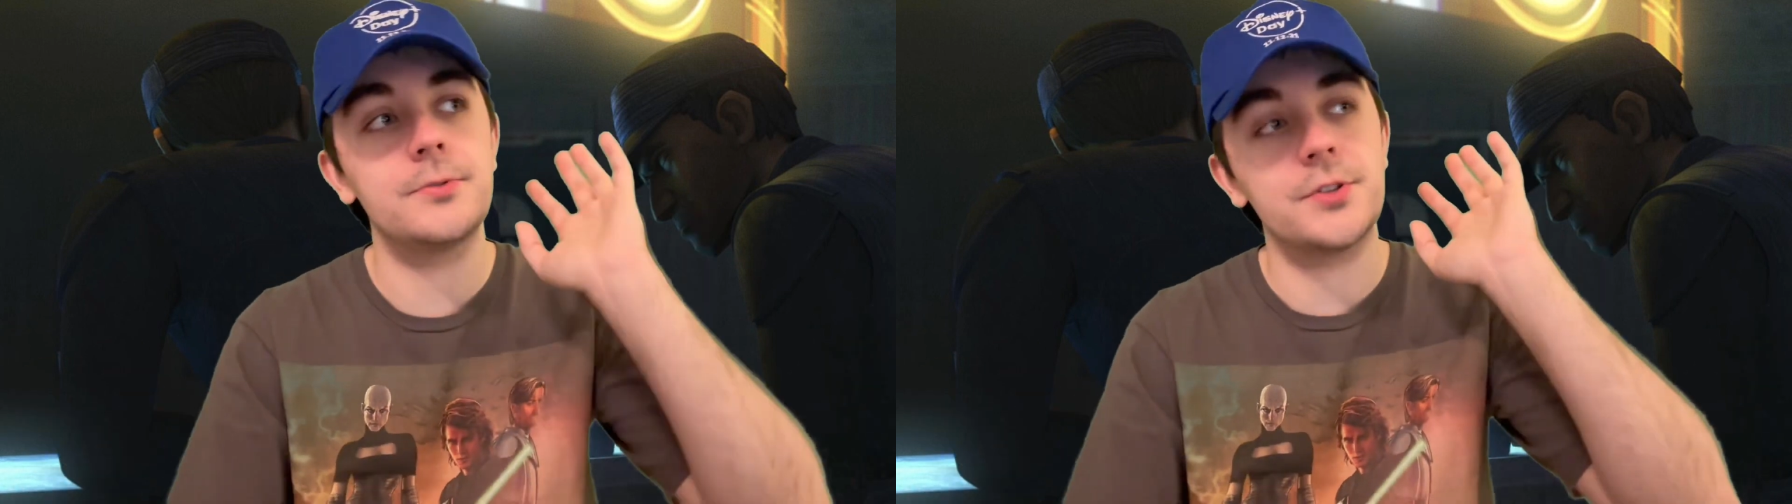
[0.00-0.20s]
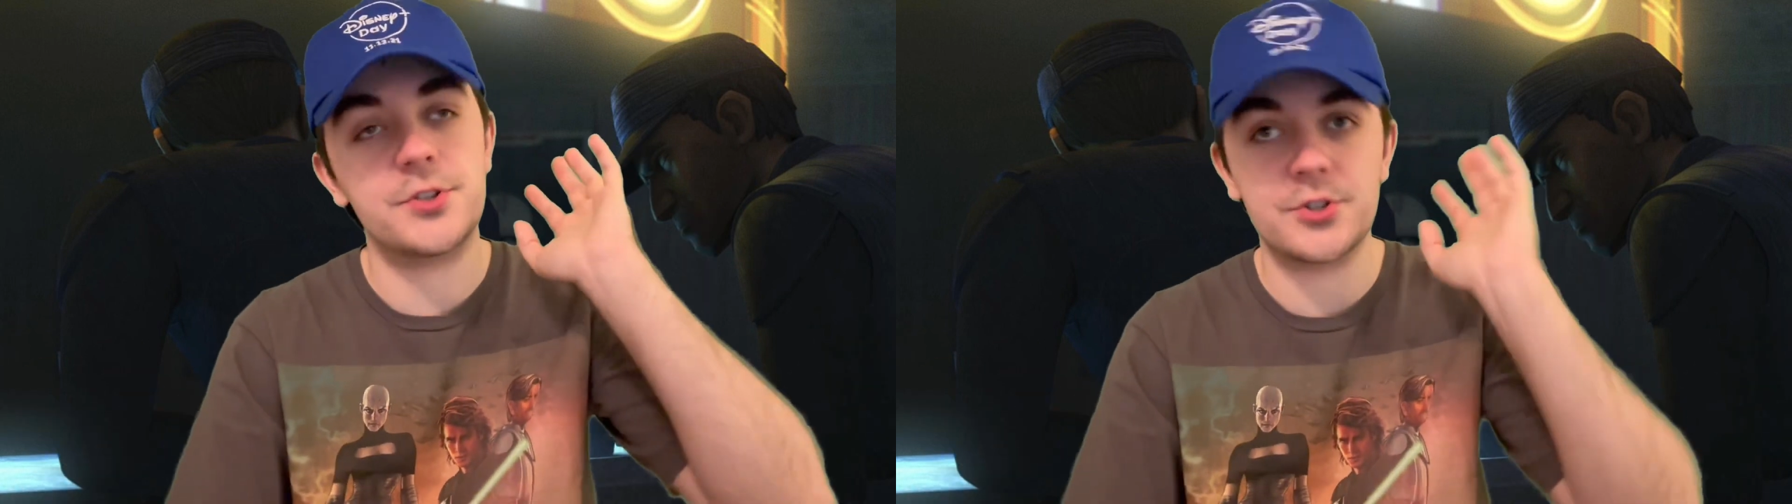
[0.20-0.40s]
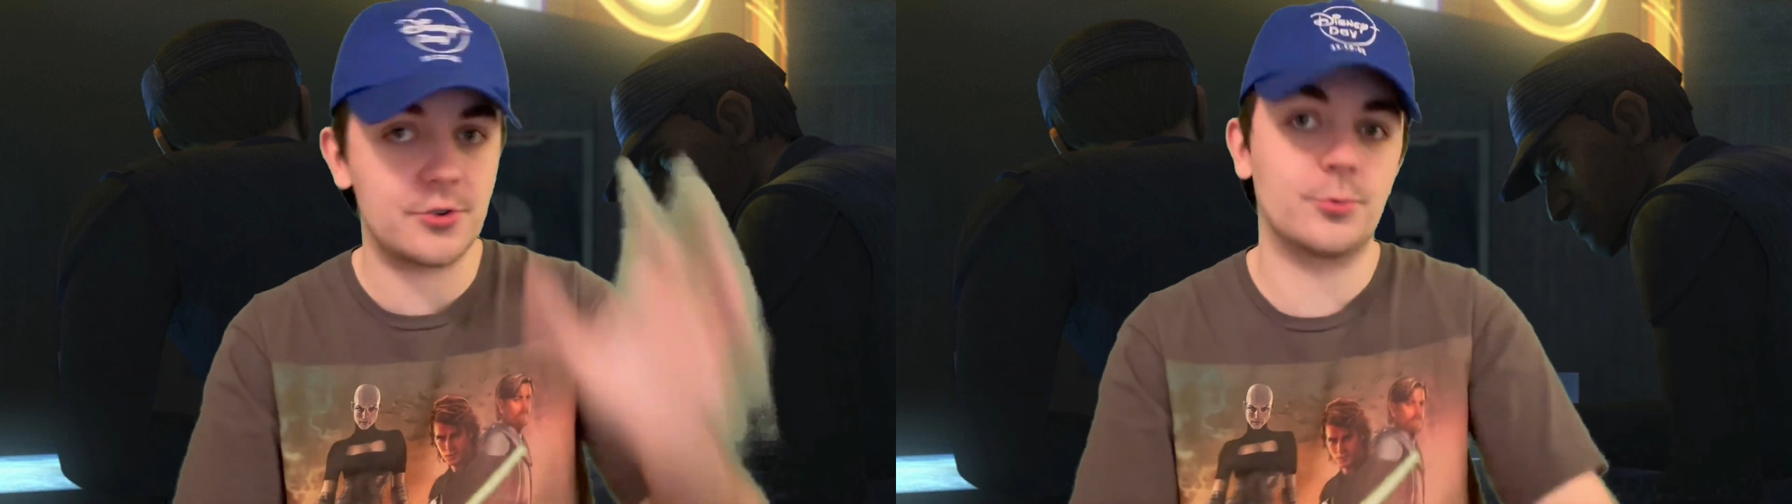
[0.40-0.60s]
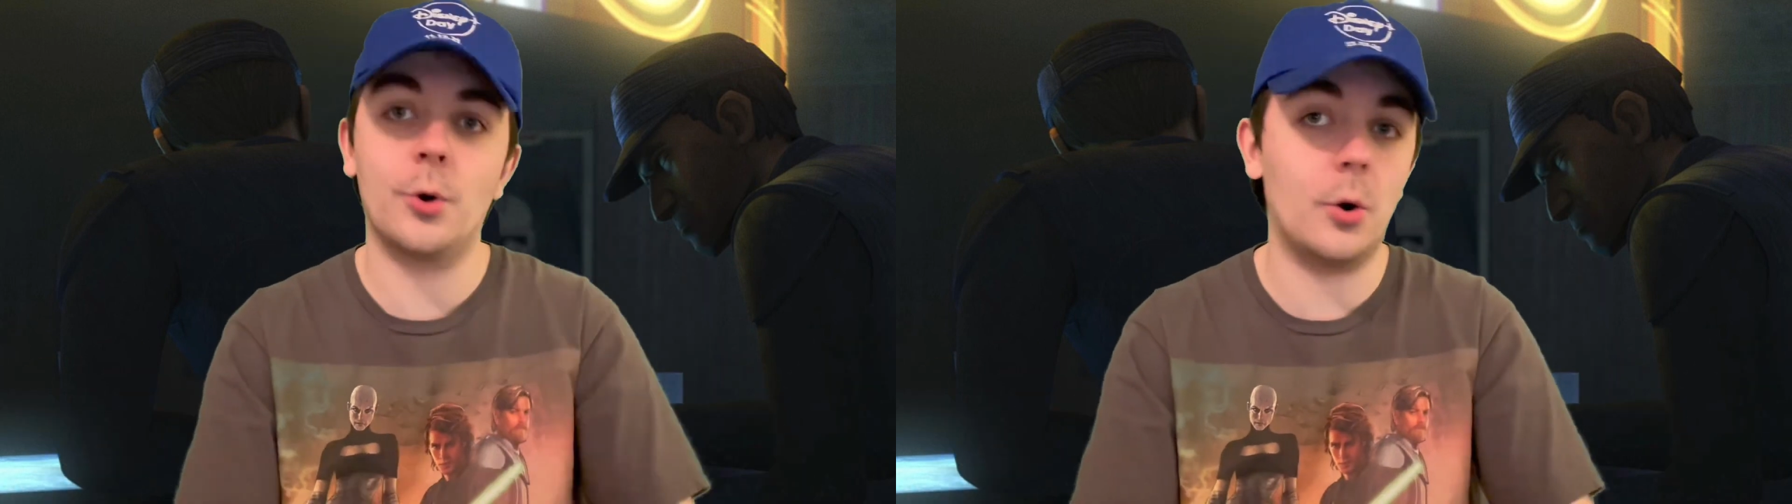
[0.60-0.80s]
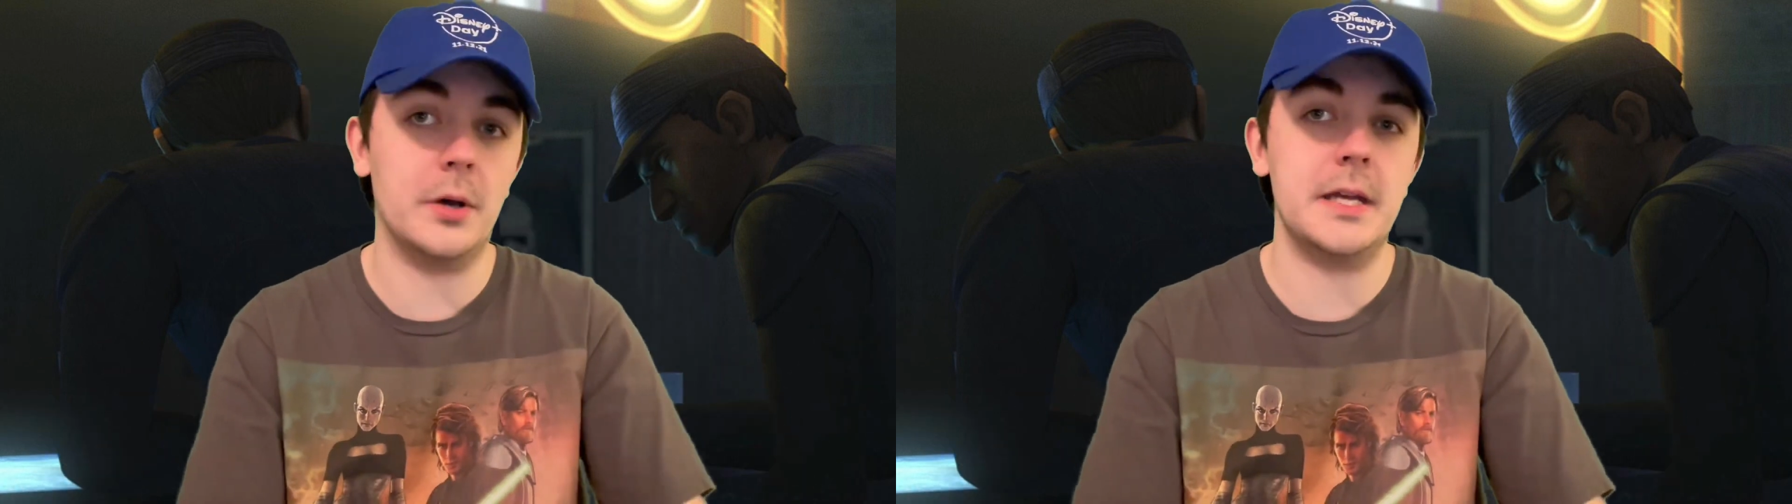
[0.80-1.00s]

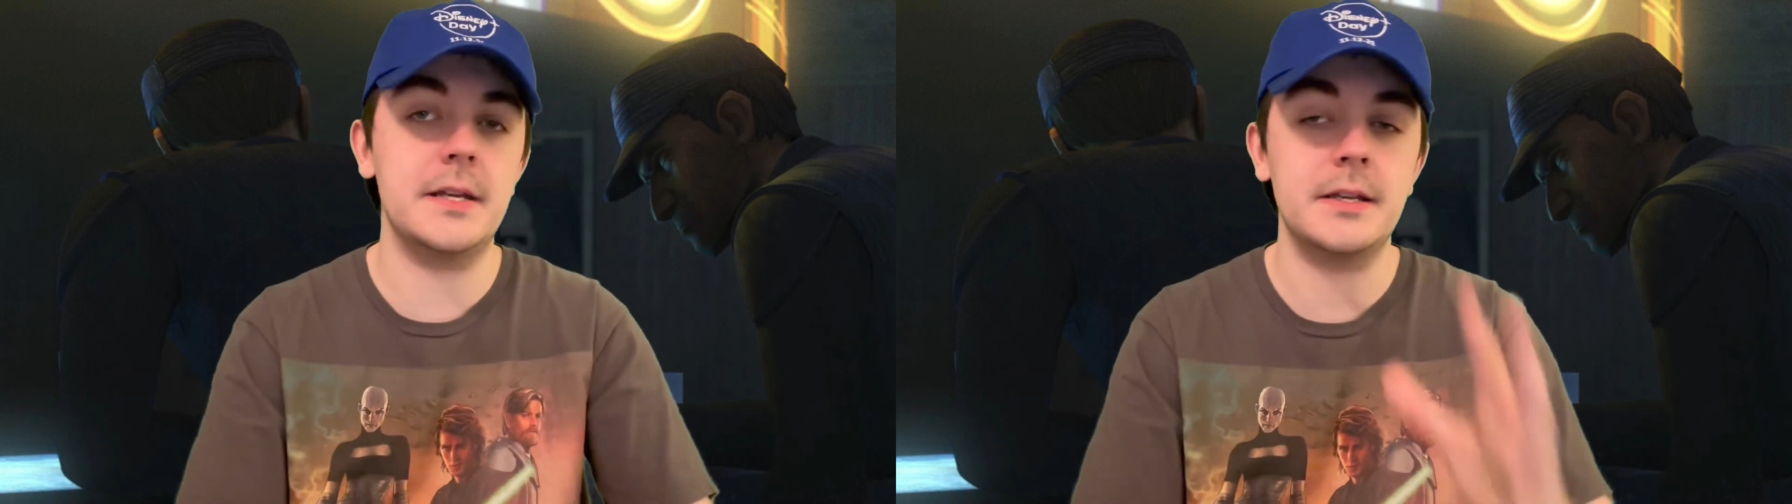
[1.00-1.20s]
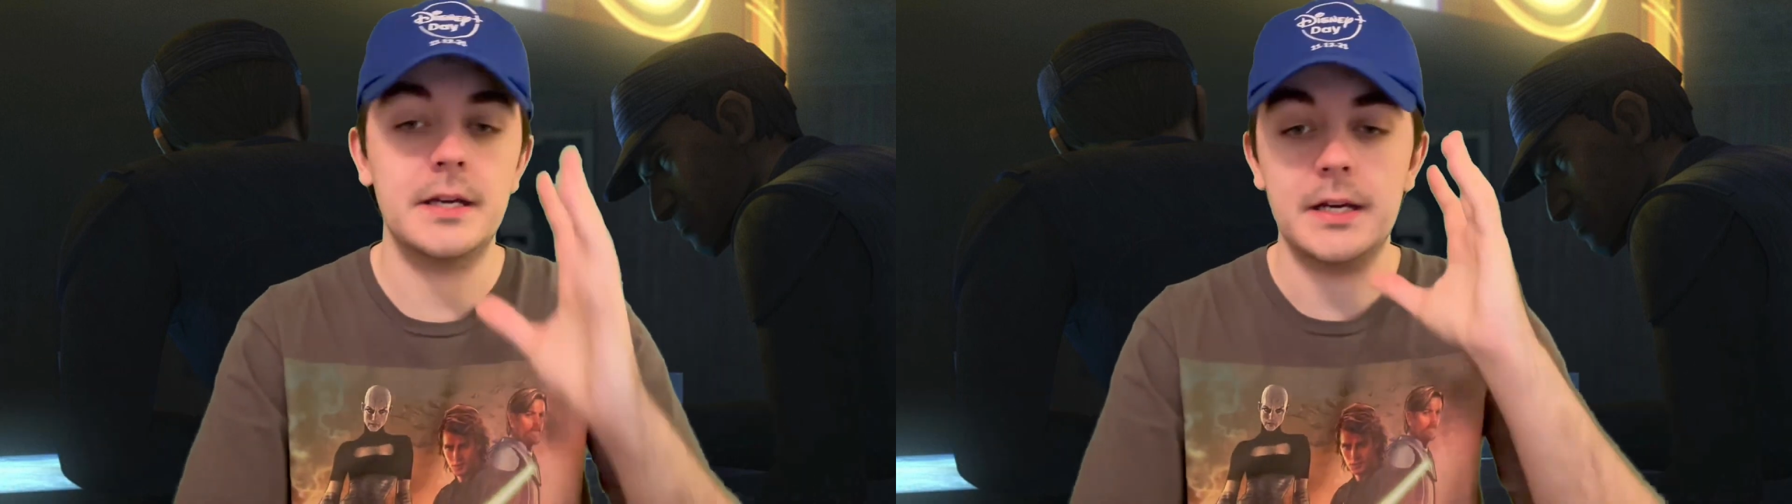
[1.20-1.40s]
destroyed